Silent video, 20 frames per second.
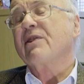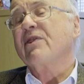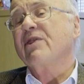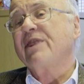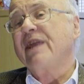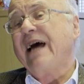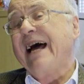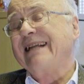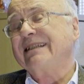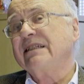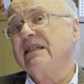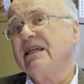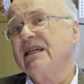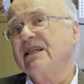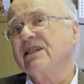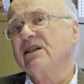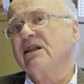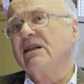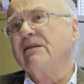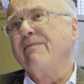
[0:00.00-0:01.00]
that
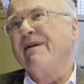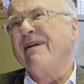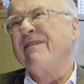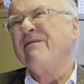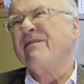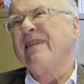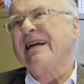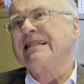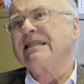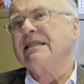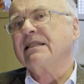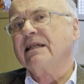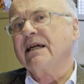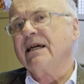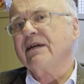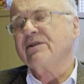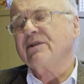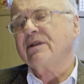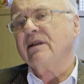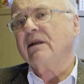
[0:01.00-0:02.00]
is going to be
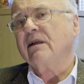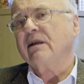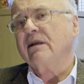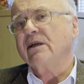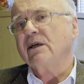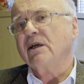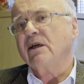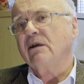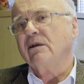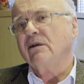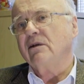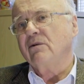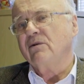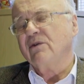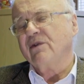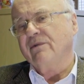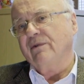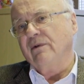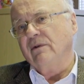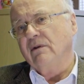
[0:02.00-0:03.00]
fantastically
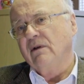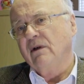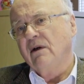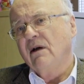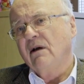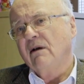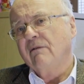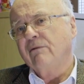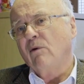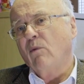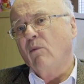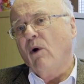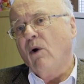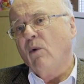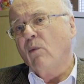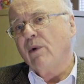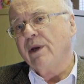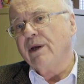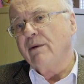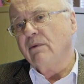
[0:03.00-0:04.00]
useful for
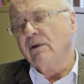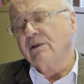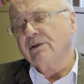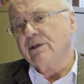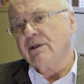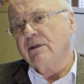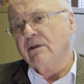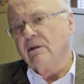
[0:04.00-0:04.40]
what we want to